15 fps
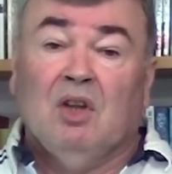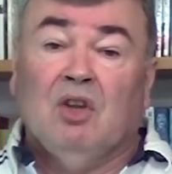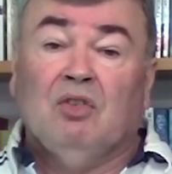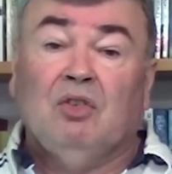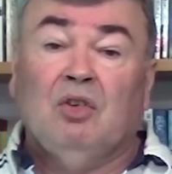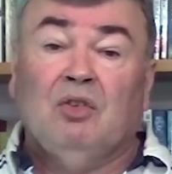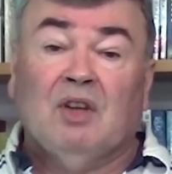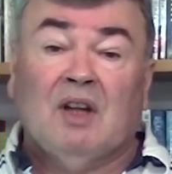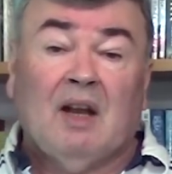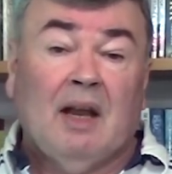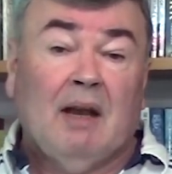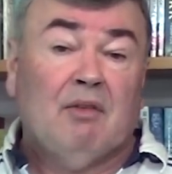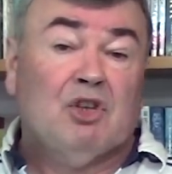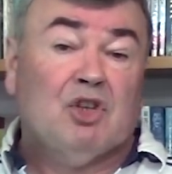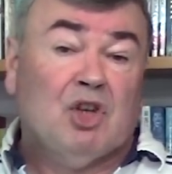To
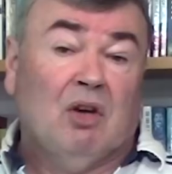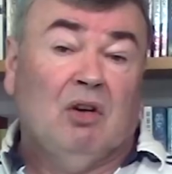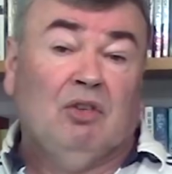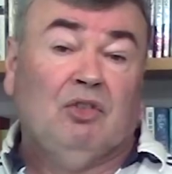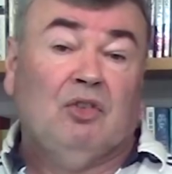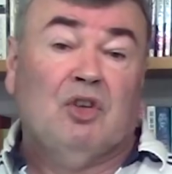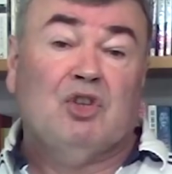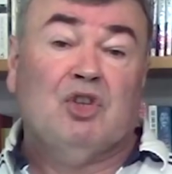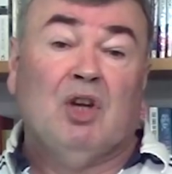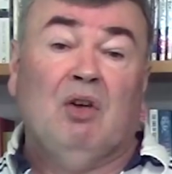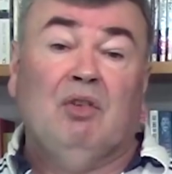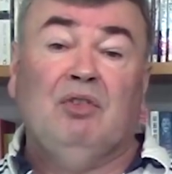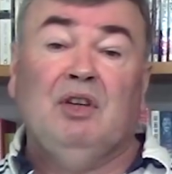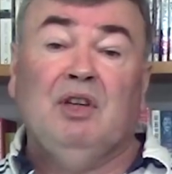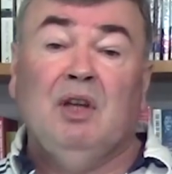declare a charge, the
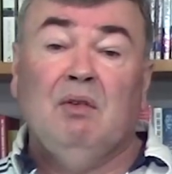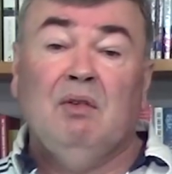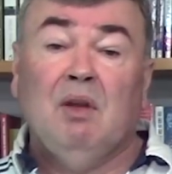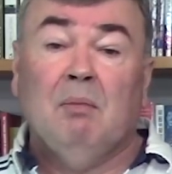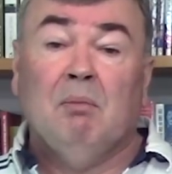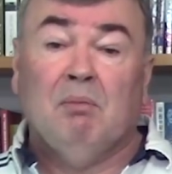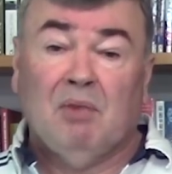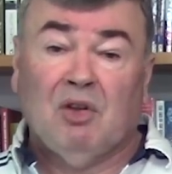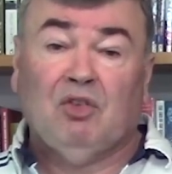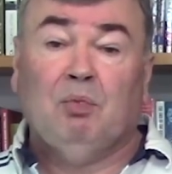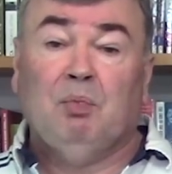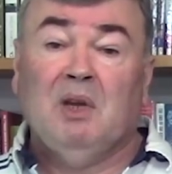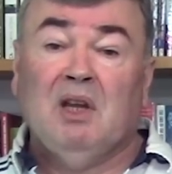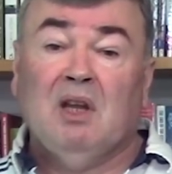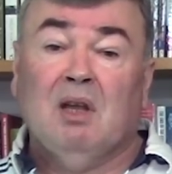charging unit must
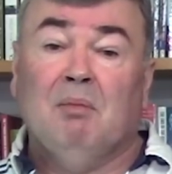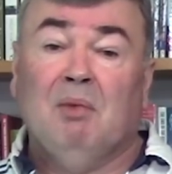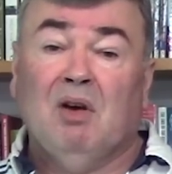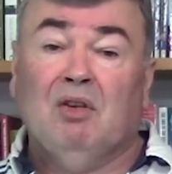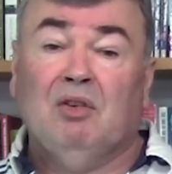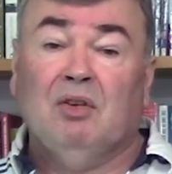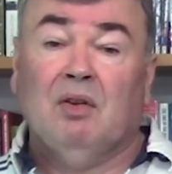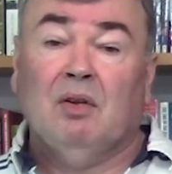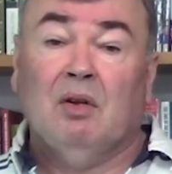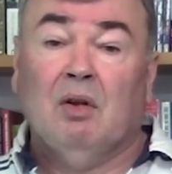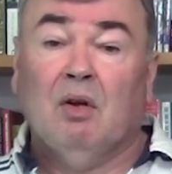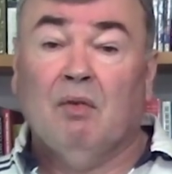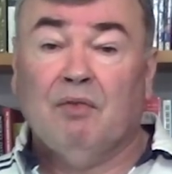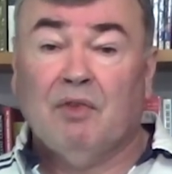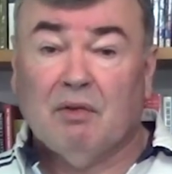be in command
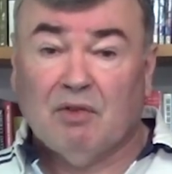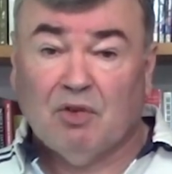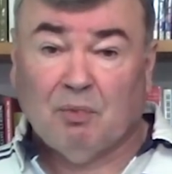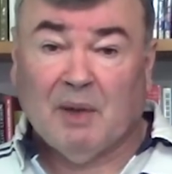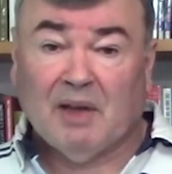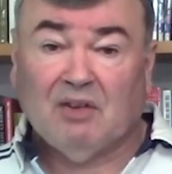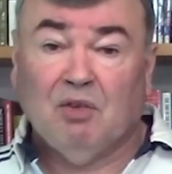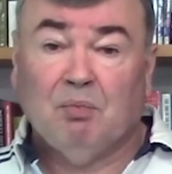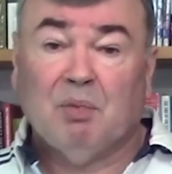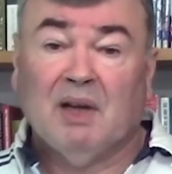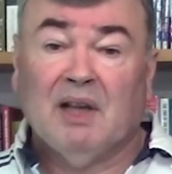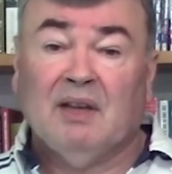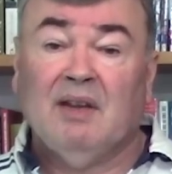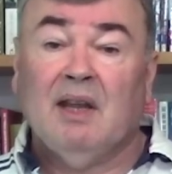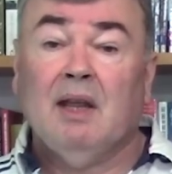of the respective
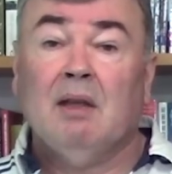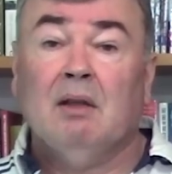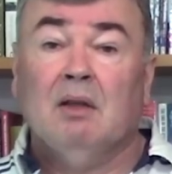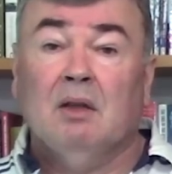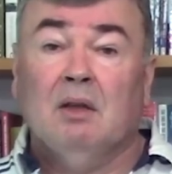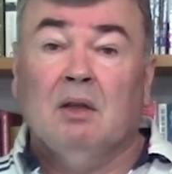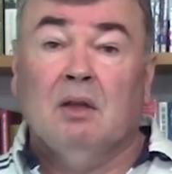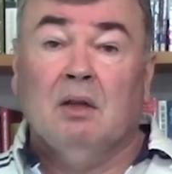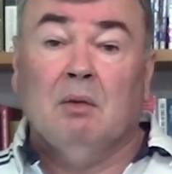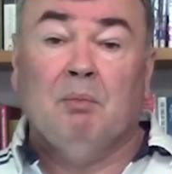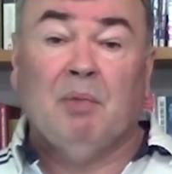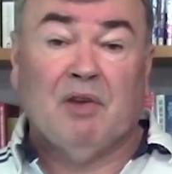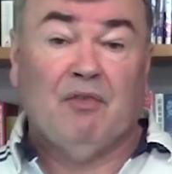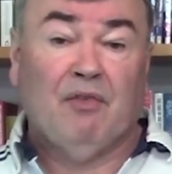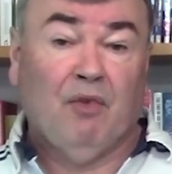brigadier,
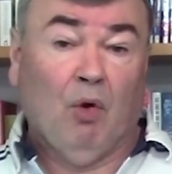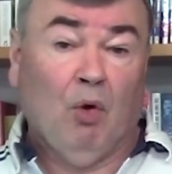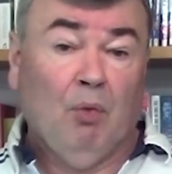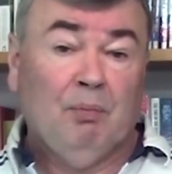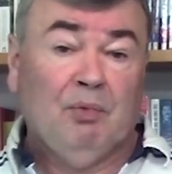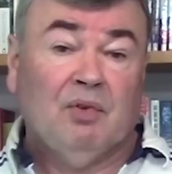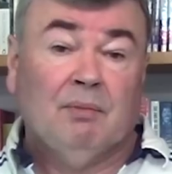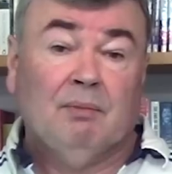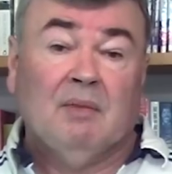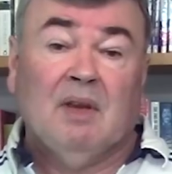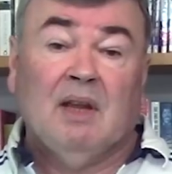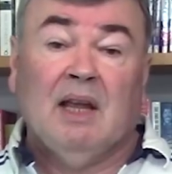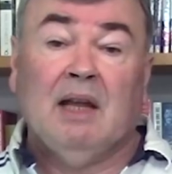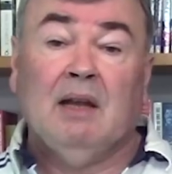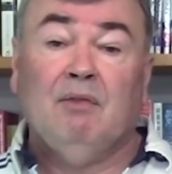be formed,
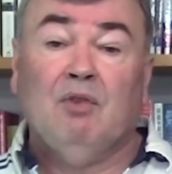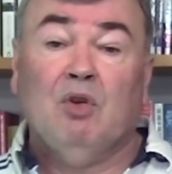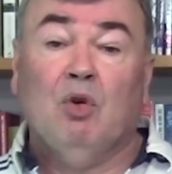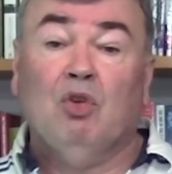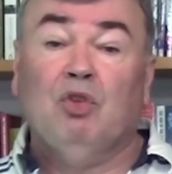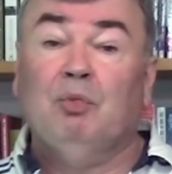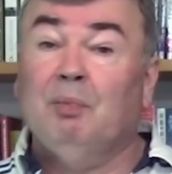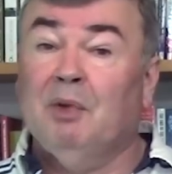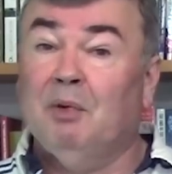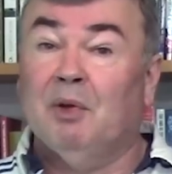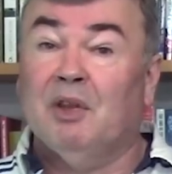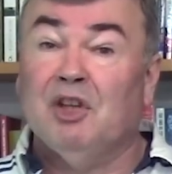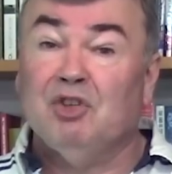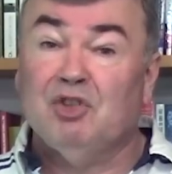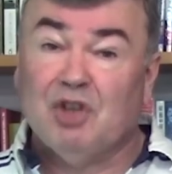and of course be
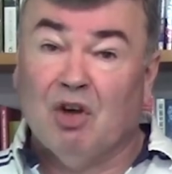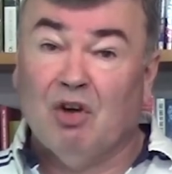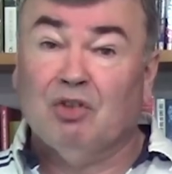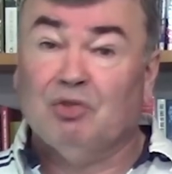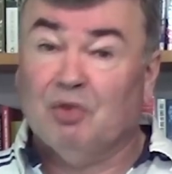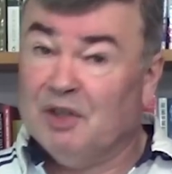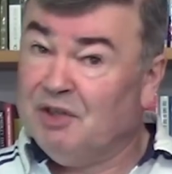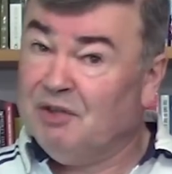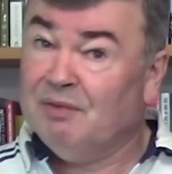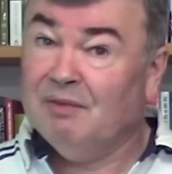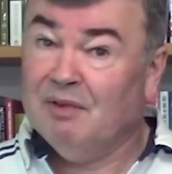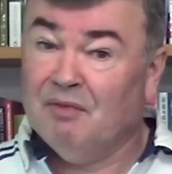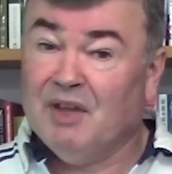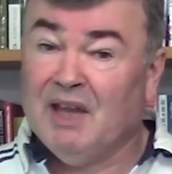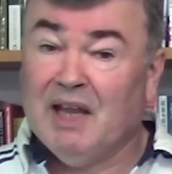within charge reach
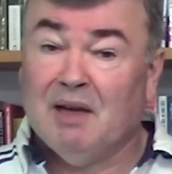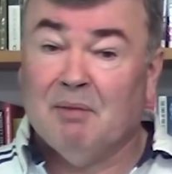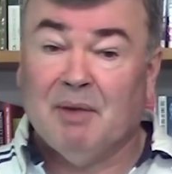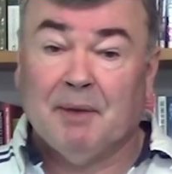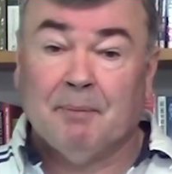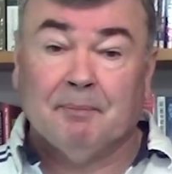of the enemy.